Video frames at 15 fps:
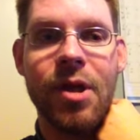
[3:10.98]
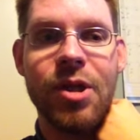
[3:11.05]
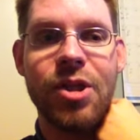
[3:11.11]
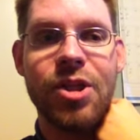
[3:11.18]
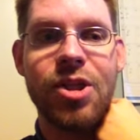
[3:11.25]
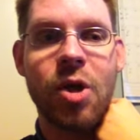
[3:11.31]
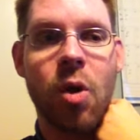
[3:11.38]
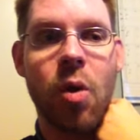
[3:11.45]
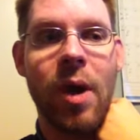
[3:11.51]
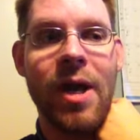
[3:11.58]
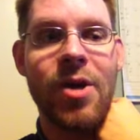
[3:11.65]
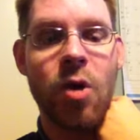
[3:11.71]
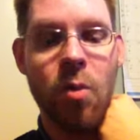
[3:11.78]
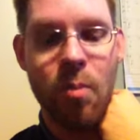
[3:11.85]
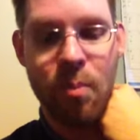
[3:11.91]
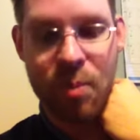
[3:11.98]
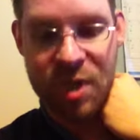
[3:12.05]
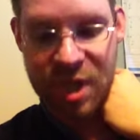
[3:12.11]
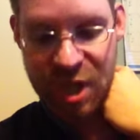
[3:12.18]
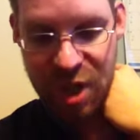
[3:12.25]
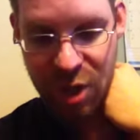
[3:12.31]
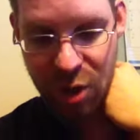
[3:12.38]
So I don't
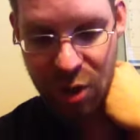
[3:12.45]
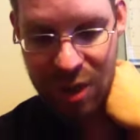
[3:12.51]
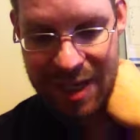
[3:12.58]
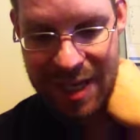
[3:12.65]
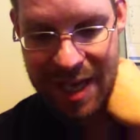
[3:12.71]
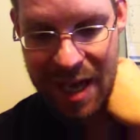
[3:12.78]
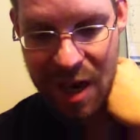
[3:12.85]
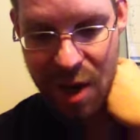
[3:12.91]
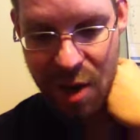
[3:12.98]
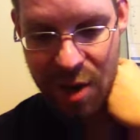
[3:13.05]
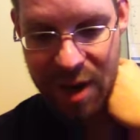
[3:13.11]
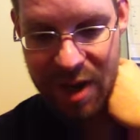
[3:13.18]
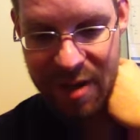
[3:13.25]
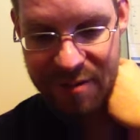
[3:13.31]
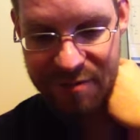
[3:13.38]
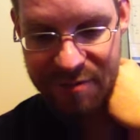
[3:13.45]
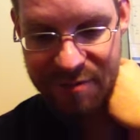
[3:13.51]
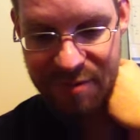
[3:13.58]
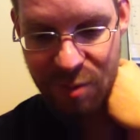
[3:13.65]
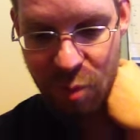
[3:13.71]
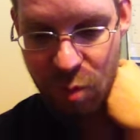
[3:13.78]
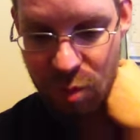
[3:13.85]
particularly care if...